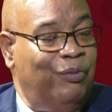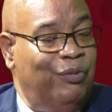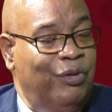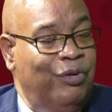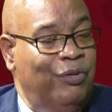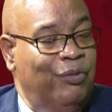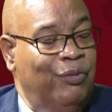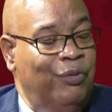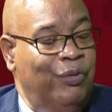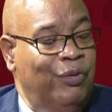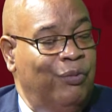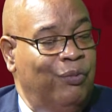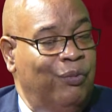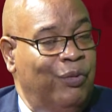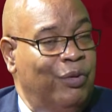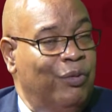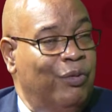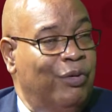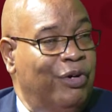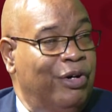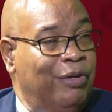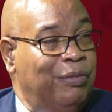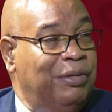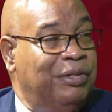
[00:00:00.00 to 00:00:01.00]
we
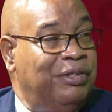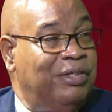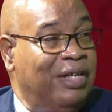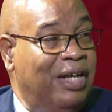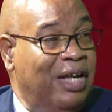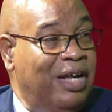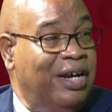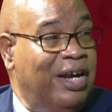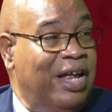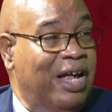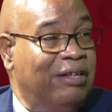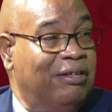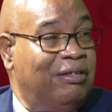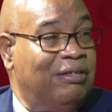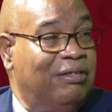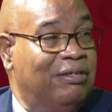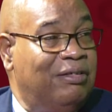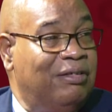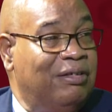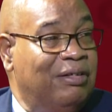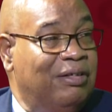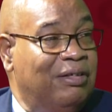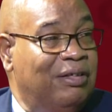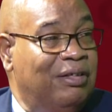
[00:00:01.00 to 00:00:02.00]
were able to get
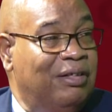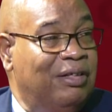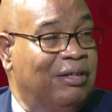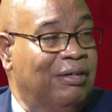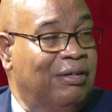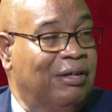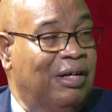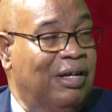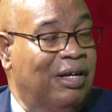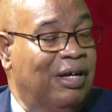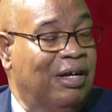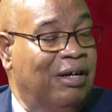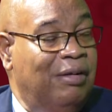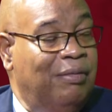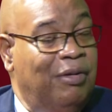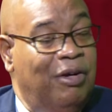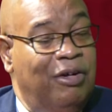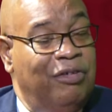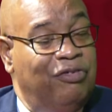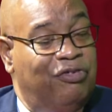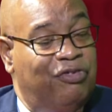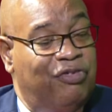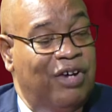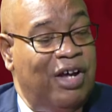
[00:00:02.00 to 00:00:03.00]
that
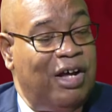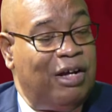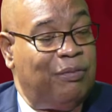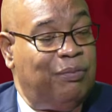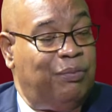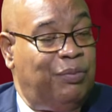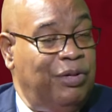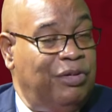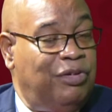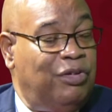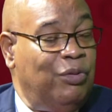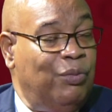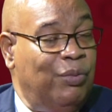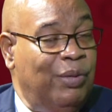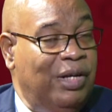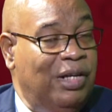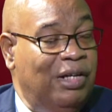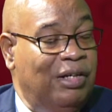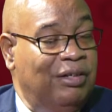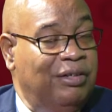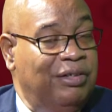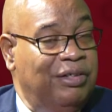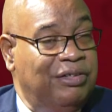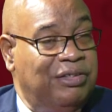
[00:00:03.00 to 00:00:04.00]
on track pretty
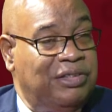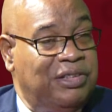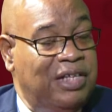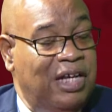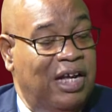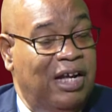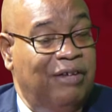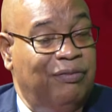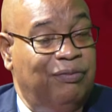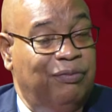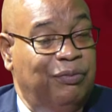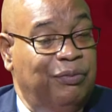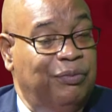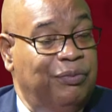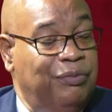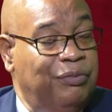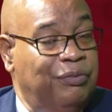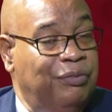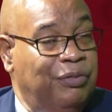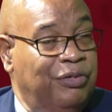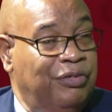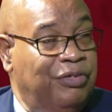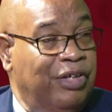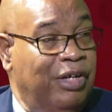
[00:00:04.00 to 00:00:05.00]
well. The staff
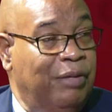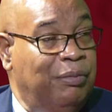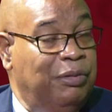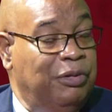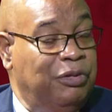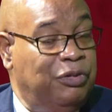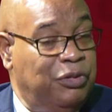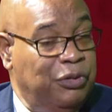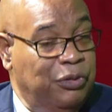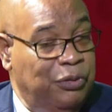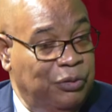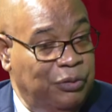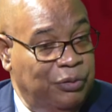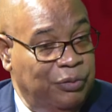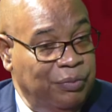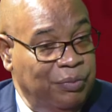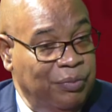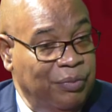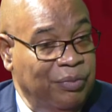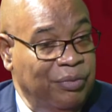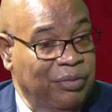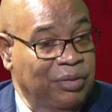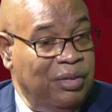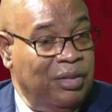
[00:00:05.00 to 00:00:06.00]
was able to
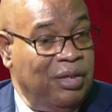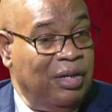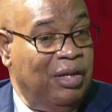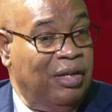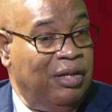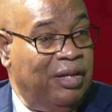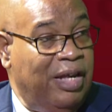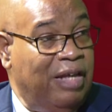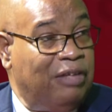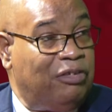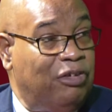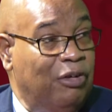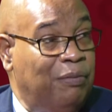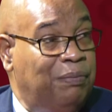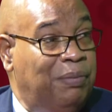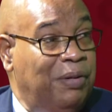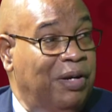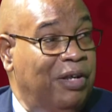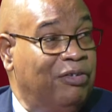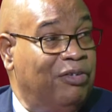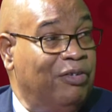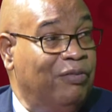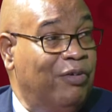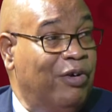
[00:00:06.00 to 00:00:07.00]
get to a
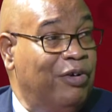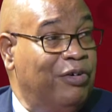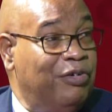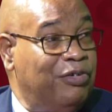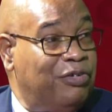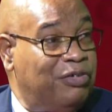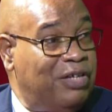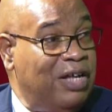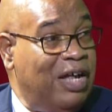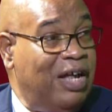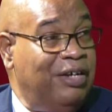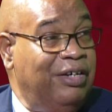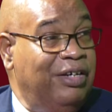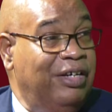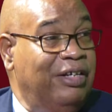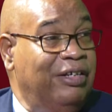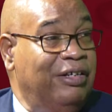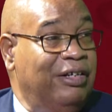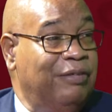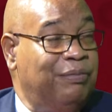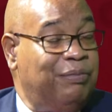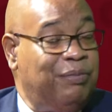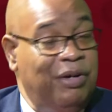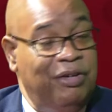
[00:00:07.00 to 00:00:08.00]
place of understanding
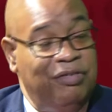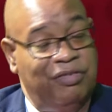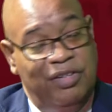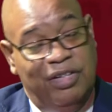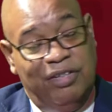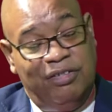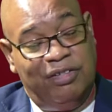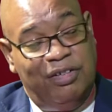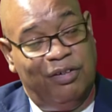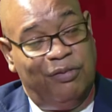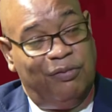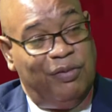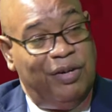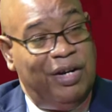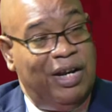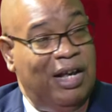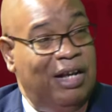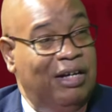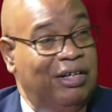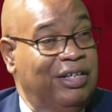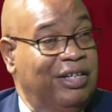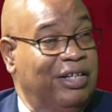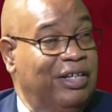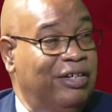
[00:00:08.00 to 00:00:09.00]
that President Irfan
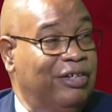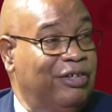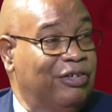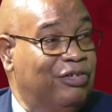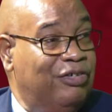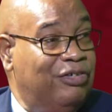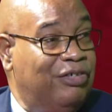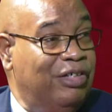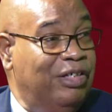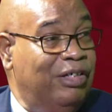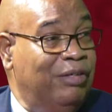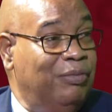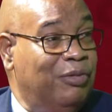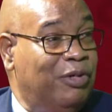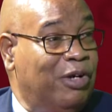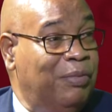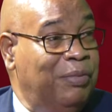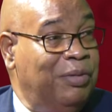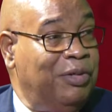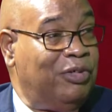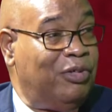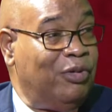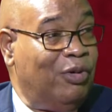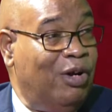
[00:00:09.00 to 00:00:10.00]
Ali and his team
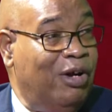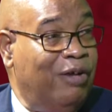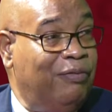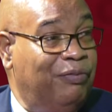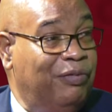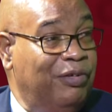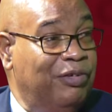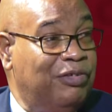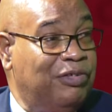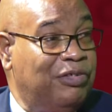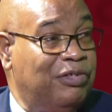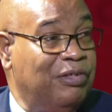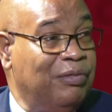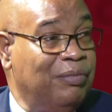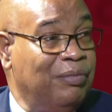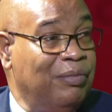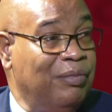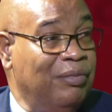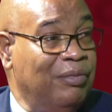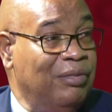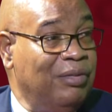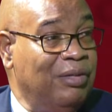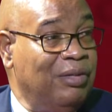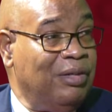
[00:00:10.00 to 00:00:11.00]
coming to office,
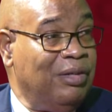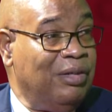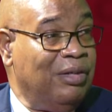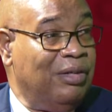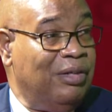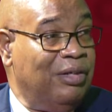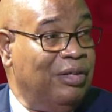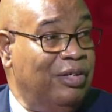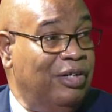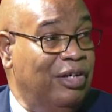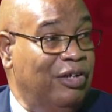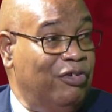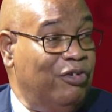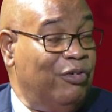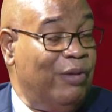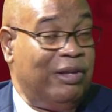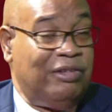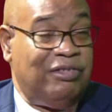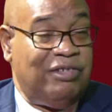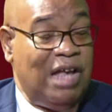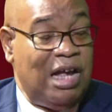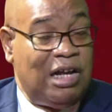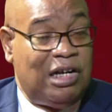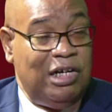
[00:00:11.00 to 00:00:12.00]
they knew
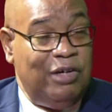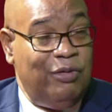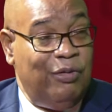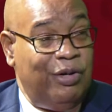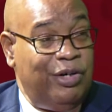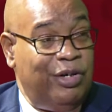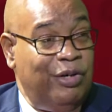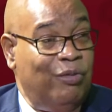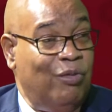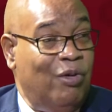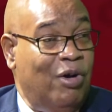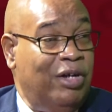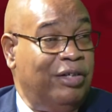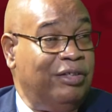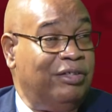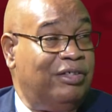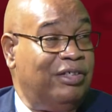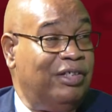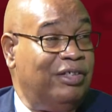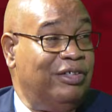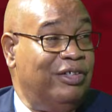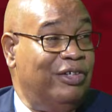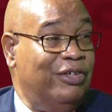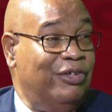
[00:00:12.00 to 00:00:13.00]
exactly what they wanted, they